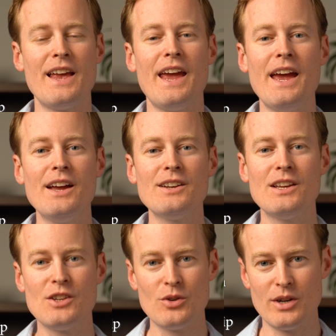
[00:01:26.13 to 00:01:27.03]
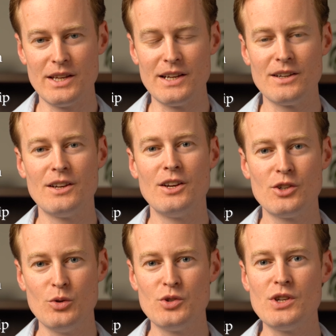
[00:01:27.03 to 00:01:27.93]
and in unity
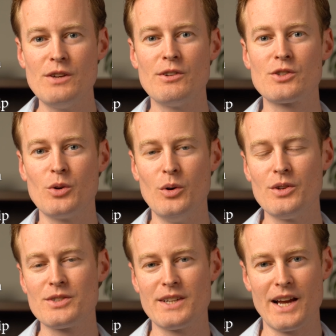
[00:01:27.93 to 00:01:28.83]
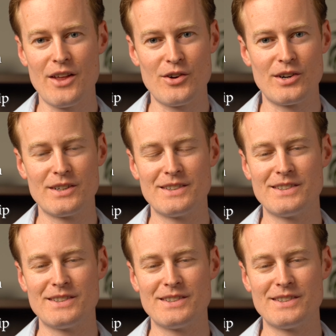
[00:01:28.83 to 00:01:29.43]
to achieve its goals together.